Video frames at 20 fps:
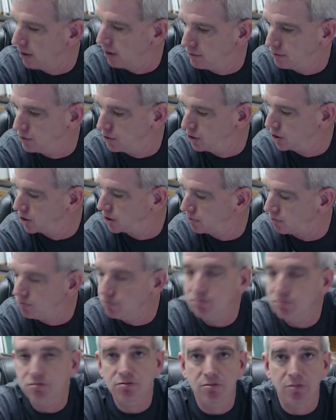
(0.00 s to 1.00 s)
Just
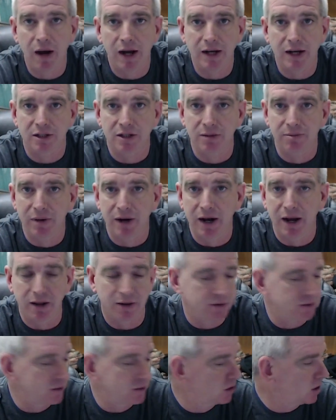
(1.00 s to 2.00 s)
basically been
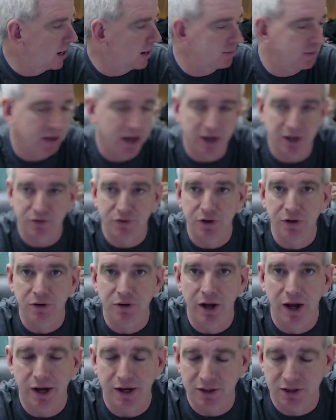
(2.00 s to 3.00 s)
out in the shop last few
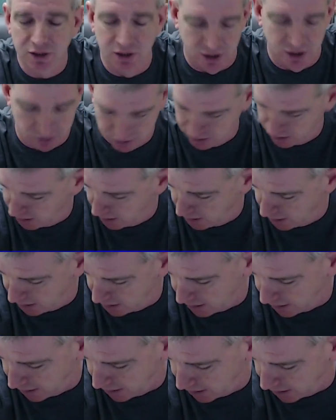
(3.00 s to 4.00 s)
days, so
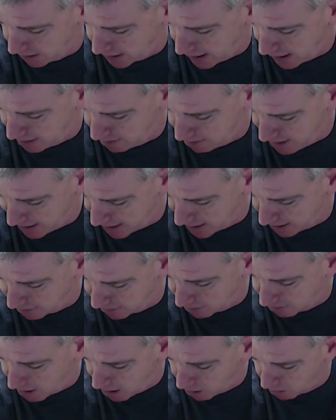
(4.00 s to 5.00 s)
kind of back up
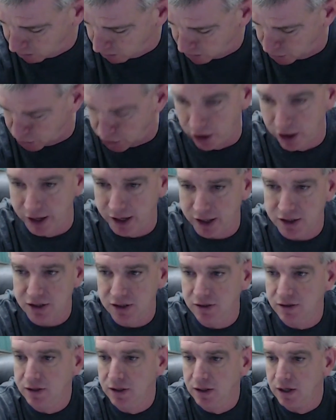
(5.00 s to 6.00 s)
to my old
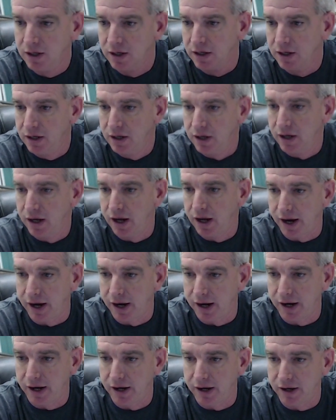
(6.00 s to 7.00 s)
tricks.
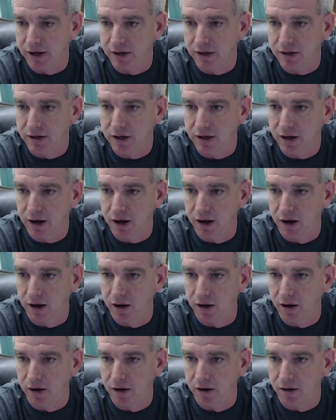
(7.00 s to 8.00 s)
And
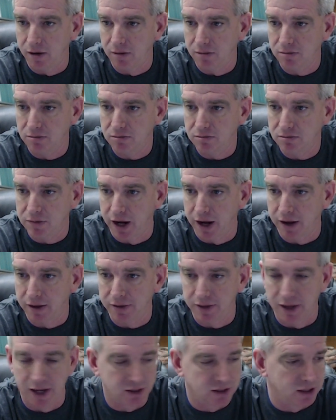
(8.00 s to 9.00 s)

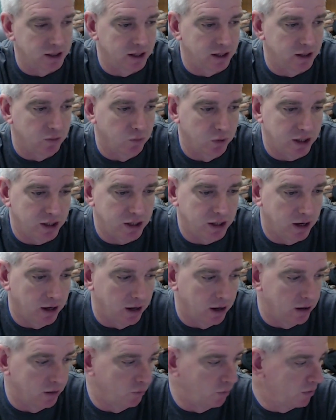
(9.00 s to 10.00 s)
that's it. We've
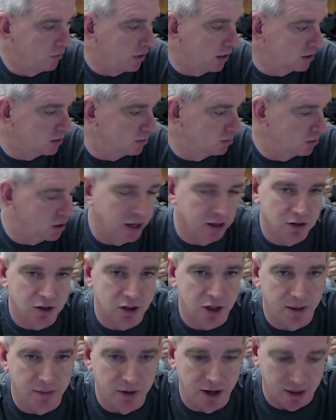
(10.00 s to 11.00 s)
got some sales
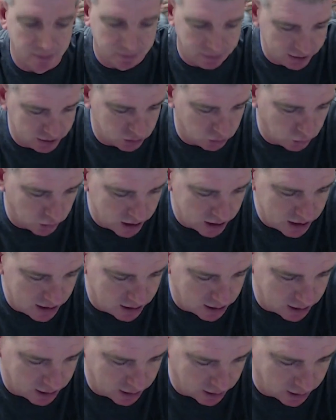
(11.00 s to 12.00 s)
coming up this
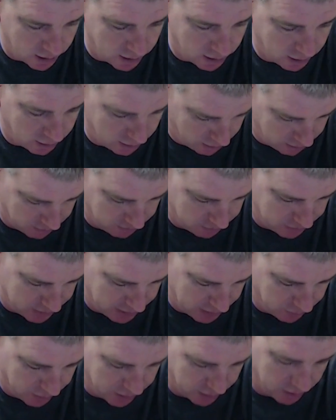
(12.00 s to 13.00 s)
week
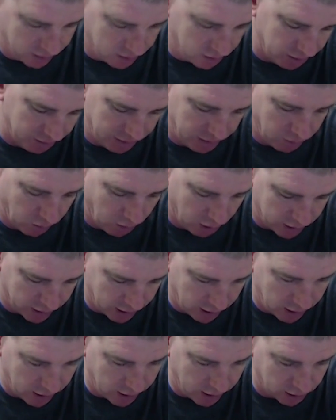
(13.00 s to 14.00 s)
that we are going to be
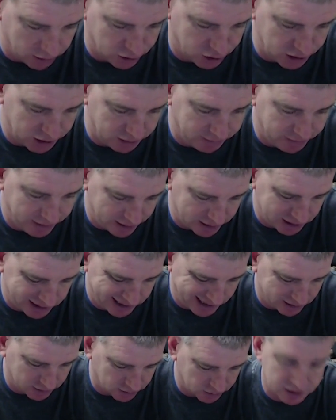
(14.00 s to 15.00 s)
working on. Our GB
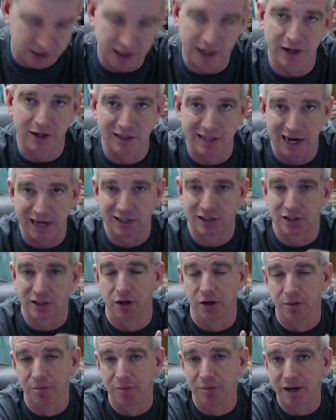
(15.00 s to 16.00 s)
injector sale is actually
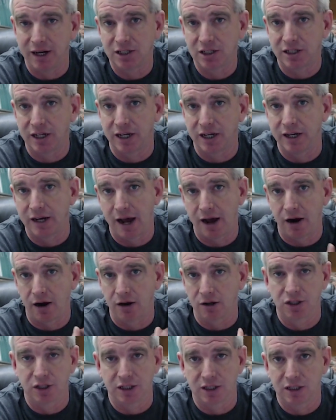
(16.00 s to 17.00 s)
going to be extended out.
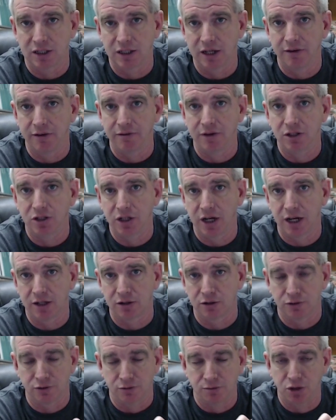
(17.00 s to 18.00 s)
Our 6.7
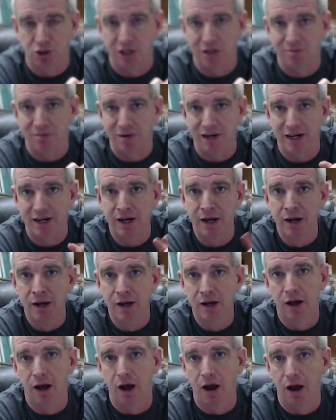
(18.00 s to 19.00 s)
injectors from GB,
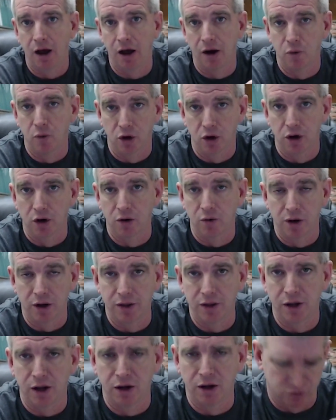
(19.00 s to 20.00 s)
we're going to
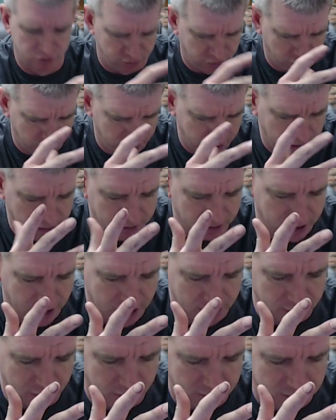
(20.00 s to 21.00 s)
run those for another couple of